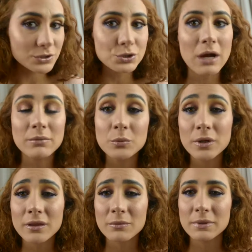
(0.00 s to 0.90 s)
travel
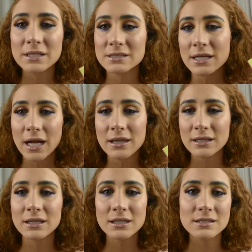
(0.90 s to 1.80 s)
with because I
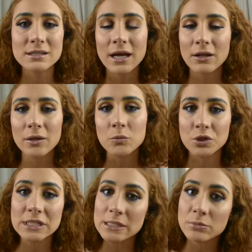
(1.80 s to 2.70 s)
think it needs kind of like
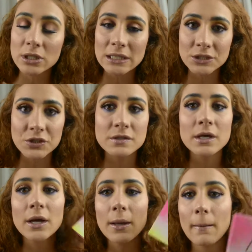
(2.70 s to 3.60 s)
more deep colors,
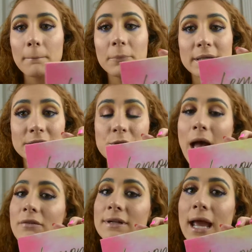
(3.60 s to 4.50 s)
but to
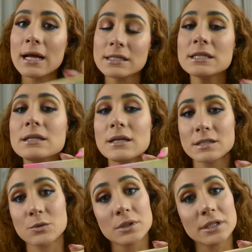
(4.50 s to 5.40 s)
have it handy,
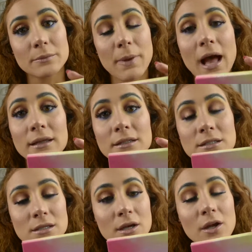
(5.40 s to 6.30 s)
it's a really good palette.
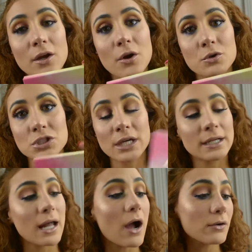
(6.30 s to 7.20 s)
Go check
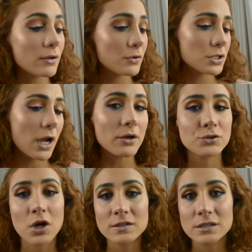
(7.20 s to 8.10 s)
it out. Go check out
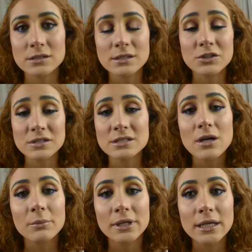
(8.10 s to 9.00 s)

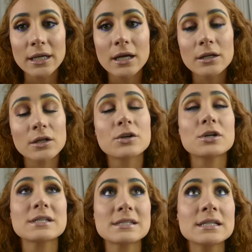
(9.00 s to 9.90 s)

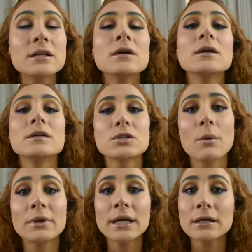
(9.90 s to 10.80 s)
Christen,
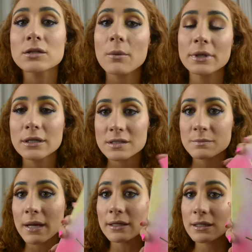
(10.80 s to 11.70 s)
Dominique, and Dominique
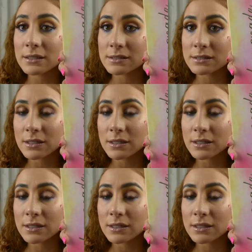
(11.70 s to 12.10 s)
Cosmetics.